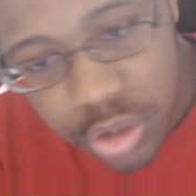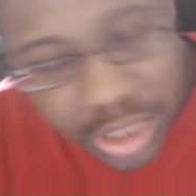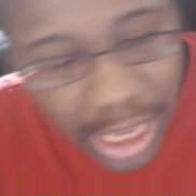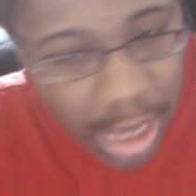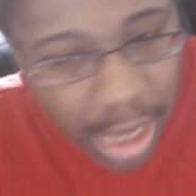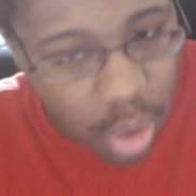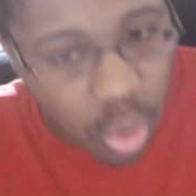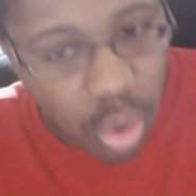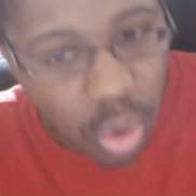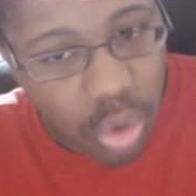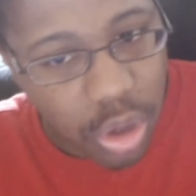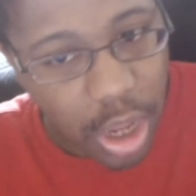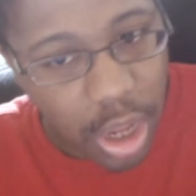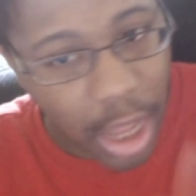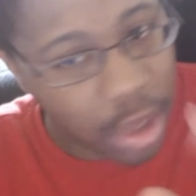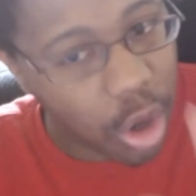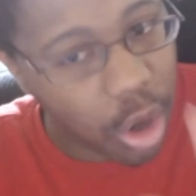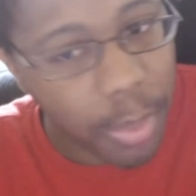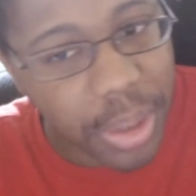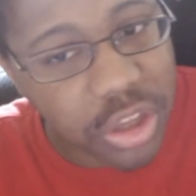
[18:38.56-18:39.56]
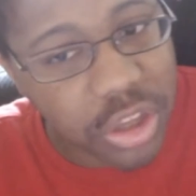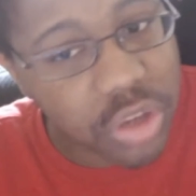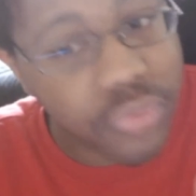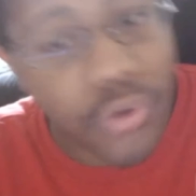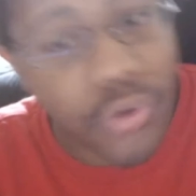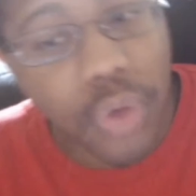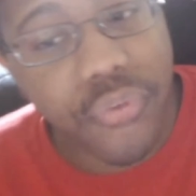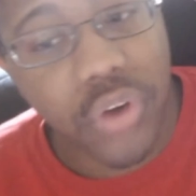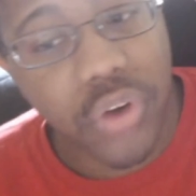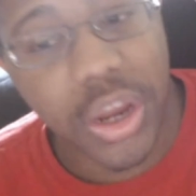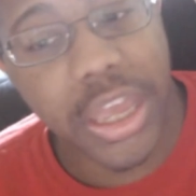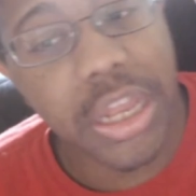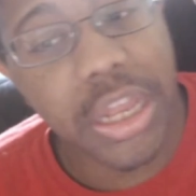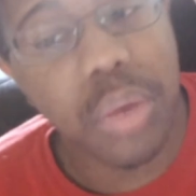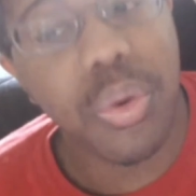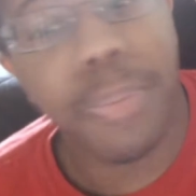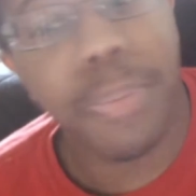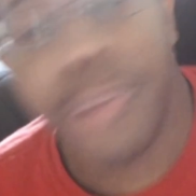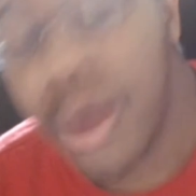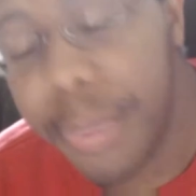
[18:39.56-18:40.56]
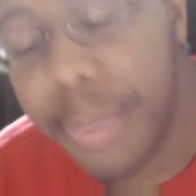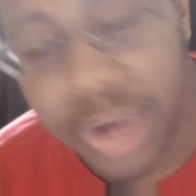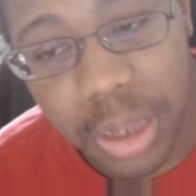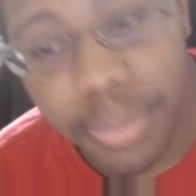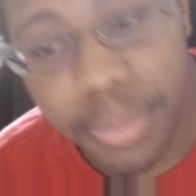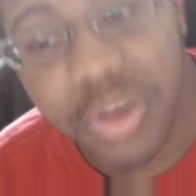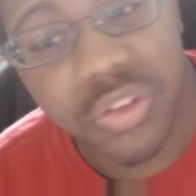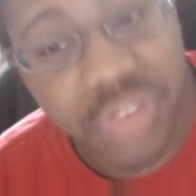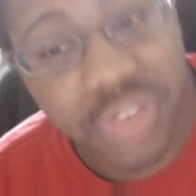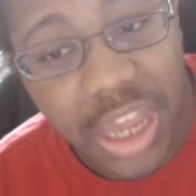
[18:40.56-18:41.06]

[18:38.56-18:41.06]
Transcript: Now, I don't mean just vote for any Republican, because